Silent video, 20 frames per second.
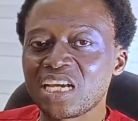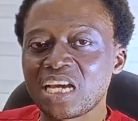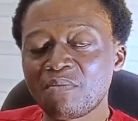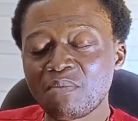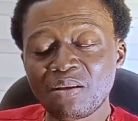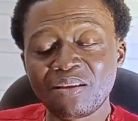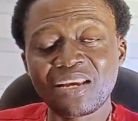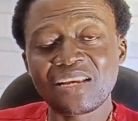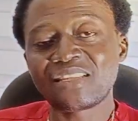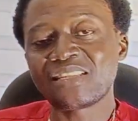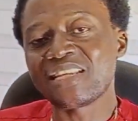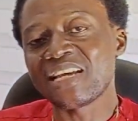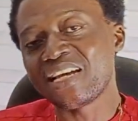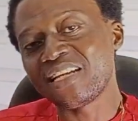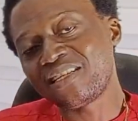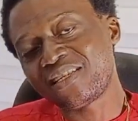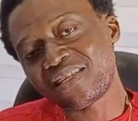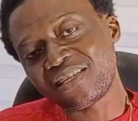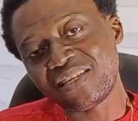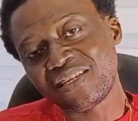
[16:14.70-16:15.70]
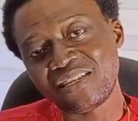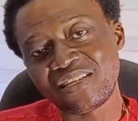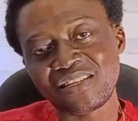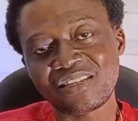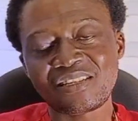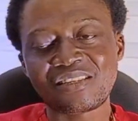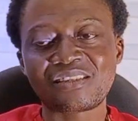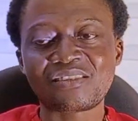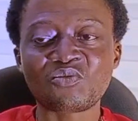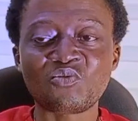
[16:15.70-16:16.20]
MN Estate
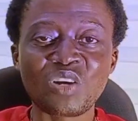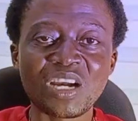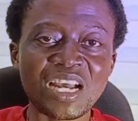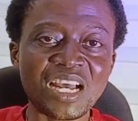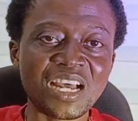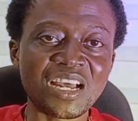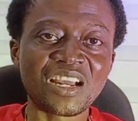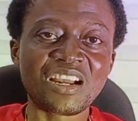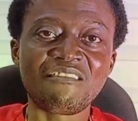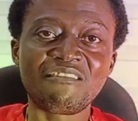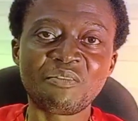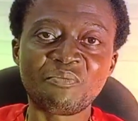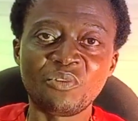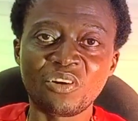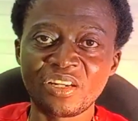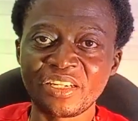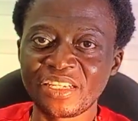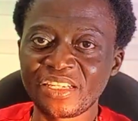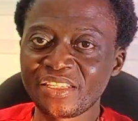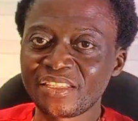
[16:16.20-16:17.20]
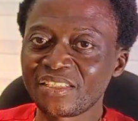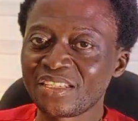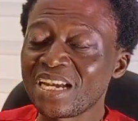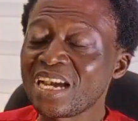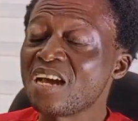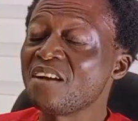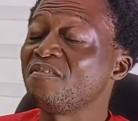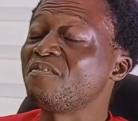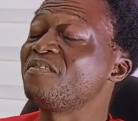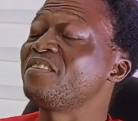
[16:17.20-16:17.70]
is where
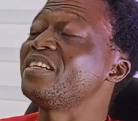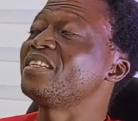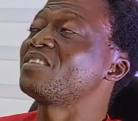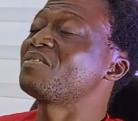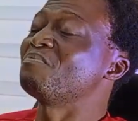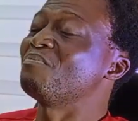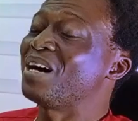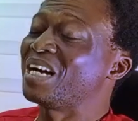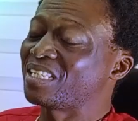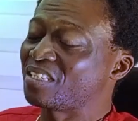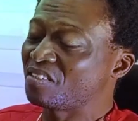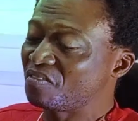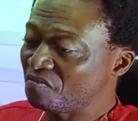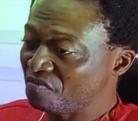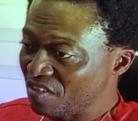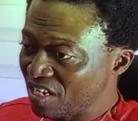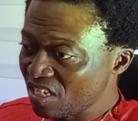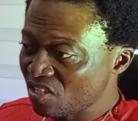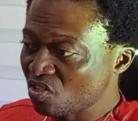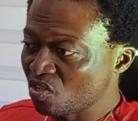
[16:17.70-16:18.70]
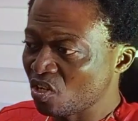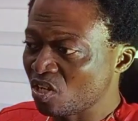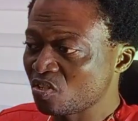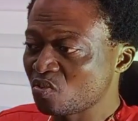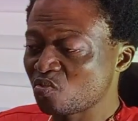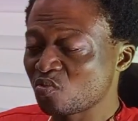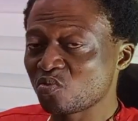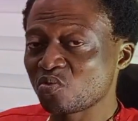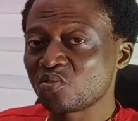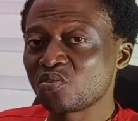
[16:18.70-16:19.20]
every smart
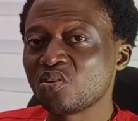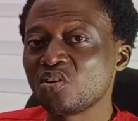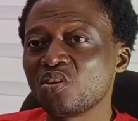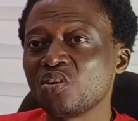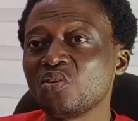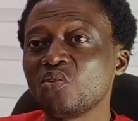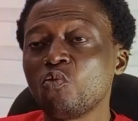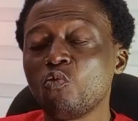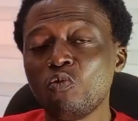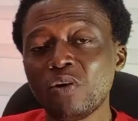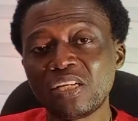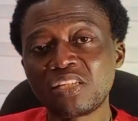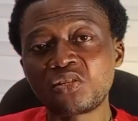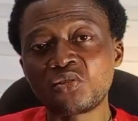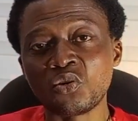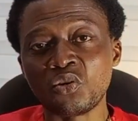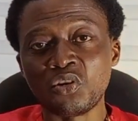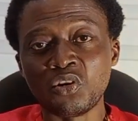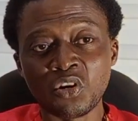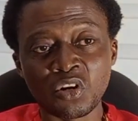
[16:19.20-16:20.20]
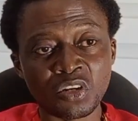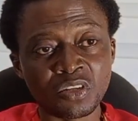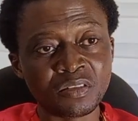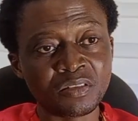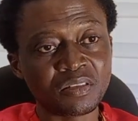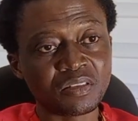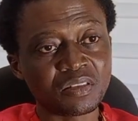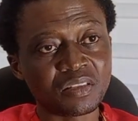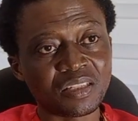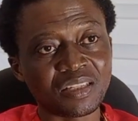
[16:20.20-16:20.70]
investors wish to
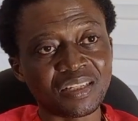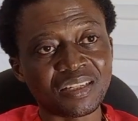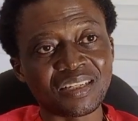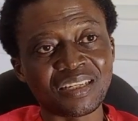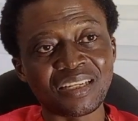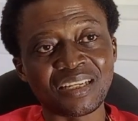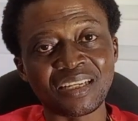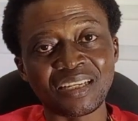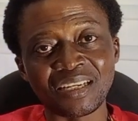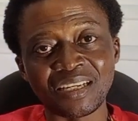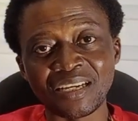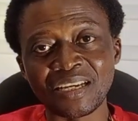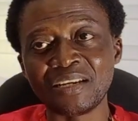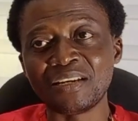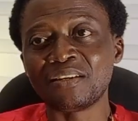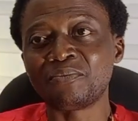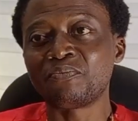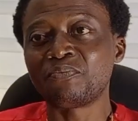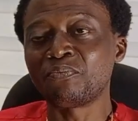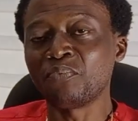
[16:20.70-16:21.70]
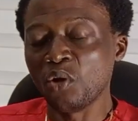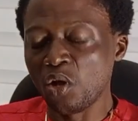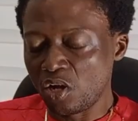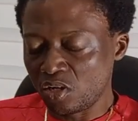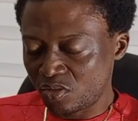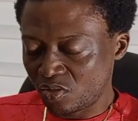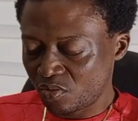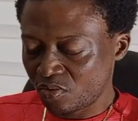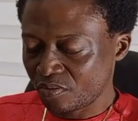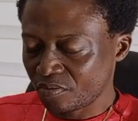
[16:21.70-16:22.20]
own a
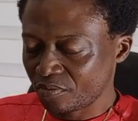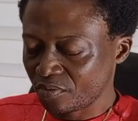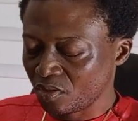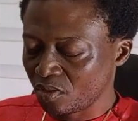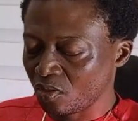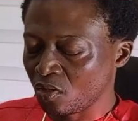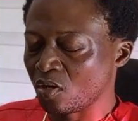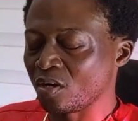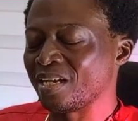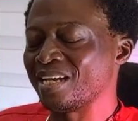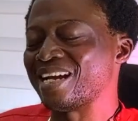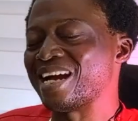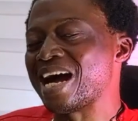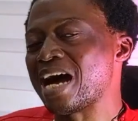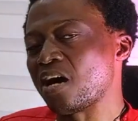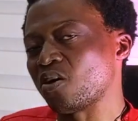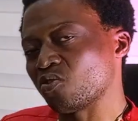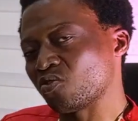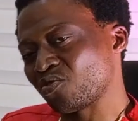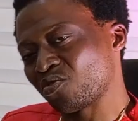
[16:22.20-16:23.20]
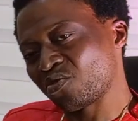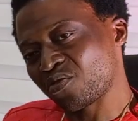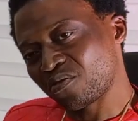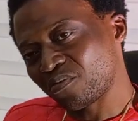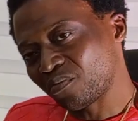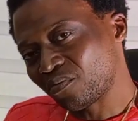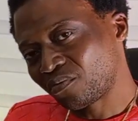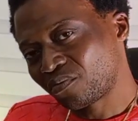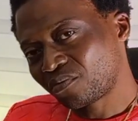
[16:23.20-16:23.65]
plot or a house.